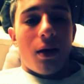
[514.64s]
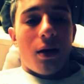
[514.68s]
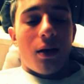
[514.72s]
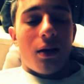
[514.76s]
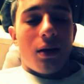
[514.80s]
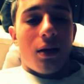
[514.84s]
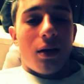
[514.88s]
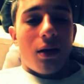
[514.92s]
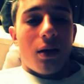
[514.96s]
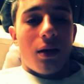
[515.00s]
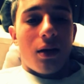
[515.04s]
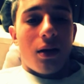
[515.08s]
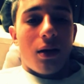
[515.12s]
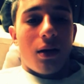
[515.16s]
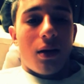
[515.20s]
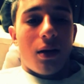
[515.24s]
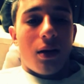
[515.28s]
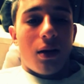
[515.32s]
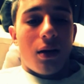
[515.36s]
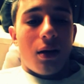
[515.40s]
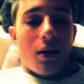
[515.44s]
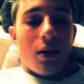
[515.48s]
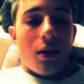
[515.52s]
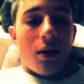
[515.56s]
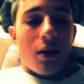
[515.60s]
and
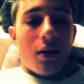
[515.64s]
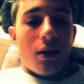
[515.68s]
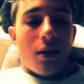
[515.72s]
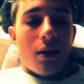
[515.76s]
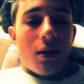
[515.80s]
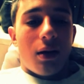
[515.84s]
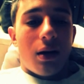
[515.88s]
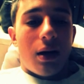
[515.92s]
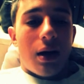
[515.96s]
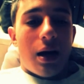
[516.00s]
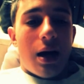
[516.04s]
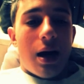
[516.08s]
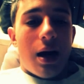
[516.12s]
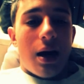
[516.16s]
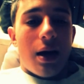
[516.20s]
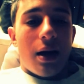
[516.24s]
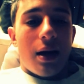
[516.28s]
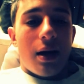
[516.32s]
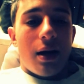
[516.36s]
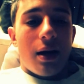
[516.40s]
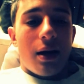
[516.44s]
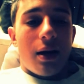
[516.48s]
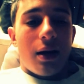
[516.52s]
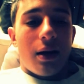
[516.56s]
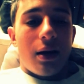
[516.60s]
uh,
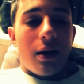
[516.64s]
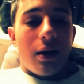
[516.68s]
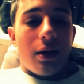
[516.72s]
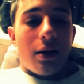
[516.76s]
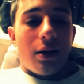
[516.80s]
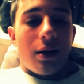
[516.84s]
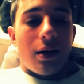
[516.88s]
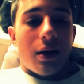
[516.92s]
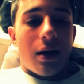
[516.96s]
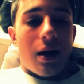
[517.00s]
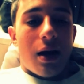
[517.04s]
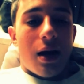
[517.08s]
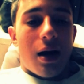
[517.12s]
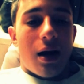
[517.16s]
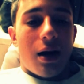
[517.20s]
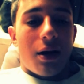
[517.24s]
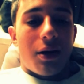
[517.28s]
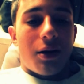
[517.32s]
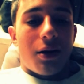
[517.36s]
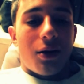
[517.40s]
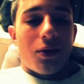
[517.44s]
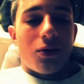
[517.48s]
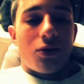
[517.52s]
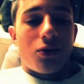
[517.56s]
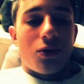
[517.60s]
I
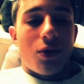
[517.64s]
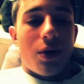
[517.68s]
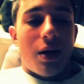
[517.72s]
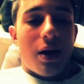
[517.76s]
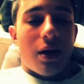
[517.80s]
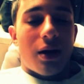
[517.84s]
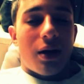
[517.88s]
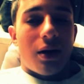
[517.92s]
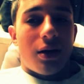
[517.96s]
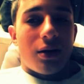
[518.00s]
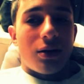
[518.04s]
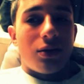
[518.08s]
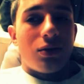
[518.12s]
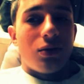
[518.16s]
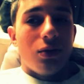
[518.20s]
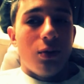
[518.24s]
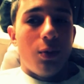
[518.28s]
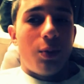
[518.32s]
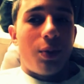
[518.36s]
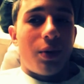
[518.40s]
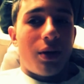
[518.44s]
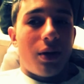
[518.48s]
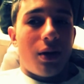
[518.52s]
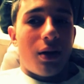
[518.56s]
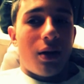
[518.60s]
I used to act kind of
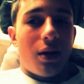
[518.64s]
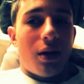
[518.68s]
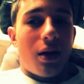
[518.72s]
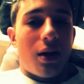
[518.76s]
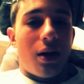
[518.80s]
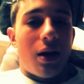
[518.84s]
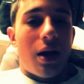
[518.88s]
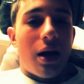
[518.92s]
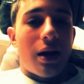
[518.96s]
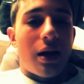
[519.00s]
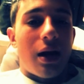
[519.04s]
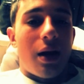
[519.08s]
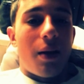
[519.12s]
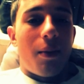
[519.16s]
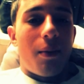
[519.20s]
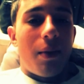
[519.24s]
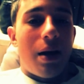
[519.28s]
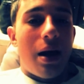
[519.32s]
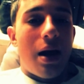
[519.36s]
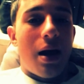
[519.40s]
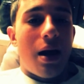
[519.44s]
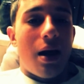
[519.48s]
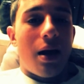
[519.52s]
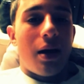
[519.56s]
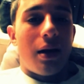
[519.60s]
stupid, and I got
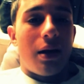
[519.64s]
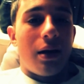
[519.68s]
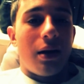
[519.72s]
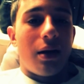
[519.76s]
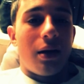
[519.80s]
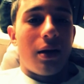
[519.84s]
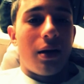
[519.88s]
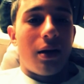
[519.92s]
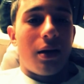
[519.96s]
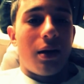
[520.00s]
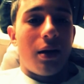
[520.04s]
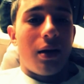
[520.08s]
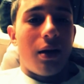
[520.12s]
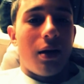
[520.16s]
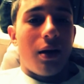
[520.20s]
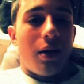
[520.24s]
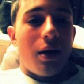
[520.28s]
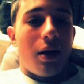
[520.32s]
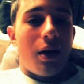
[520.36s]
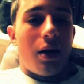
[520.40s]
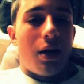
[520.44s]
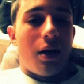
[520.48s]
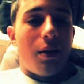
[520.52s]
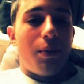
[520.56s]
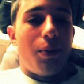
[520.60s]
mad,
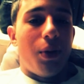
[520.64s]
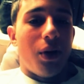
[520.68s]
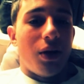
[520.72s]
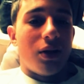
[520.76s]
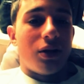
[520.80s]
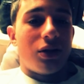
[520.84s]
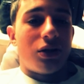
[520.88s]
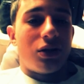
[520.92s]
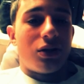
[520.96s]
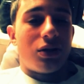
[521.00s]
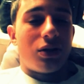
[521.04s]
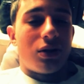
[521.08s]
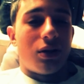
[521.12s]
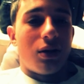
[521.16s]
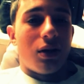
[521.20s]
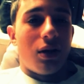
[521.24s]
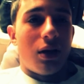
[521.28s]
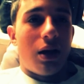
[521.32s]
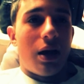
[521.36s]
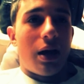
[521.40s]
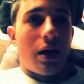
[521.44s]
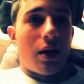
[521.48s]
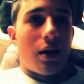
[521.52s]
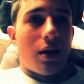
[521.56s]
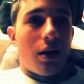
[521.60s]
and I
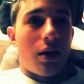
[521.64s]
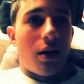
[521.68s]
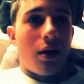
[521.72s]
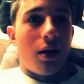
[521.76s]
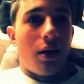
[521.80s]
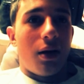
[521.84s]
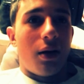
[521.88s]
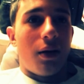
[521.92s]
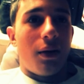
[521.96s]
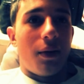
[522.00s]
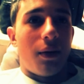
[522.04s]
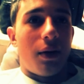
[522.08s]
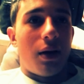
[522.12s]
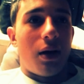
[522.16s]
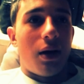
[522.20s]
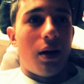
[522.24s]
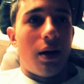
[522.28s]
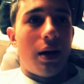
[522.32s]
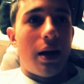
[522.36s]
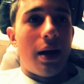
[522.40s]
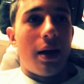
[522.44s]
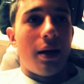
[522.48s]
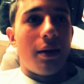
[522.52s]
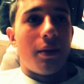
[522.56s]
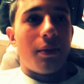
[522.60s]
punched like uh,
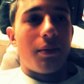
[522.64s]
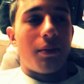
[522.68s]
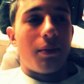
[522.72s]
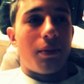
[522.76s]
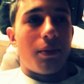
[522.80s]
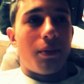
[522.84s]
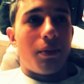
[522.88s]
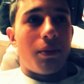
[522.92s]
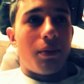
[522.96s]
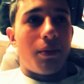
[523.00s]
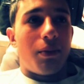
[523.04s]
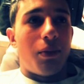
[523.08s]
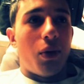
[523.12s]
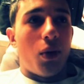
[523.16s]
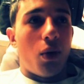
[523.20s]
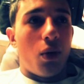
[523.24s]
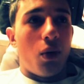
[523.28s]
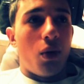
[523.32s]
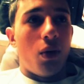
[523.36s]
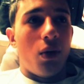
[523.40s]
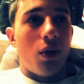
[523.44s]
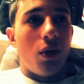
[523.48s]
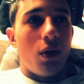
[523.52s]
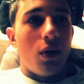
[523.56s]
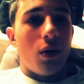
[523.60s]
a light
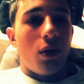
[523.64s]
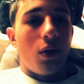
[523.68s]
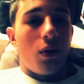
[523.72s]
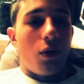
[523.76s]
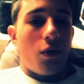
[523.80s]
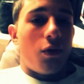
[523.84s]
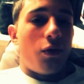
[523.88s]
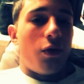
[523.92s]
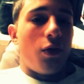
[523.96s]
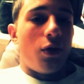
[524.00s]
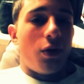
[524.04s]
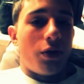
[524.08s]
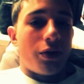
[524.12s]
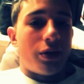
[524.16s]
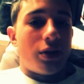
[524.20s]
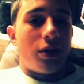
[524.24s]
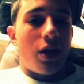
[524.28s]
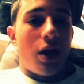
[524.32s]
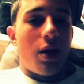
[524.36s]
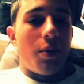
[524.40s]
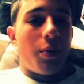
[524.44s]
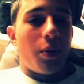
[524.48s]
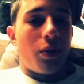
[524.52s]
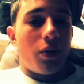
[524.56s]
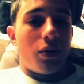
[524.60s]
pole full of
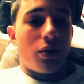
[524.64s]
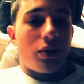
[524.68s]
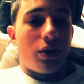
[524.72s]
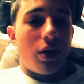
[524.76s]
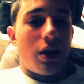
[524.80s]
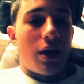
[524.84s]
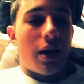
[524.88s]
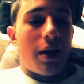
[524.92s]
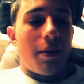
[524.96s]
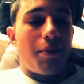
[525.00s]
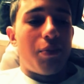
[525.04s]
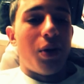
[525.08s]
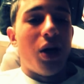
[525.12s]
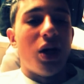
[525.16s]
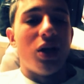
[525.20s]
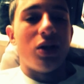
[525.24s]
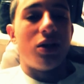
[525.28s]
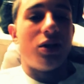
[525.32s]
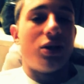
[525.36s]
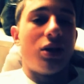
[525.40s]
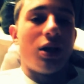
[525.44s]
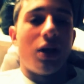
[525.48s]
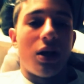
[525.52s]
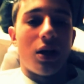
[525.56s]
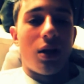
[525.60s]
staples, and I
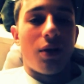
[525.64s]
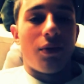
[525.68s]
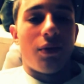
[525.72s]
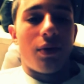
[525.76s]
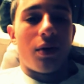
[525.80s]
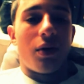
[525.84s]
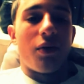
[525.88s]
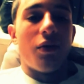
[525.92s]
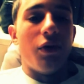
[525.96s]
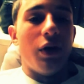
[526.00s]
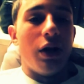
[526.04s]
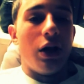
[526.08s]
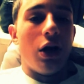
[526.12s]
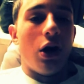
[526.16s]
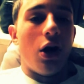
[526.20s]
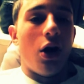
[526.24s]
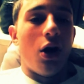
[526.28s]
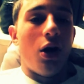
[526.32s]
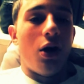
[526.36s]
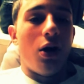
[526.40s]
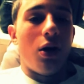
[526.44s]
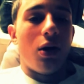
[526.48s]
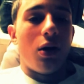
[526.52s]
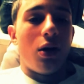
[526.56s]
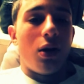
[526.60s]
punched it really
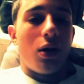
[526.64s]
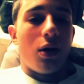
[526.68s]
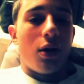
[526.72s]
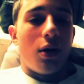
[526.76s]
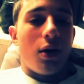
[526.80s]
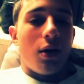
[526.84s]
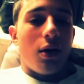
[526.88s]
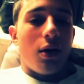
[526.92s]
hard,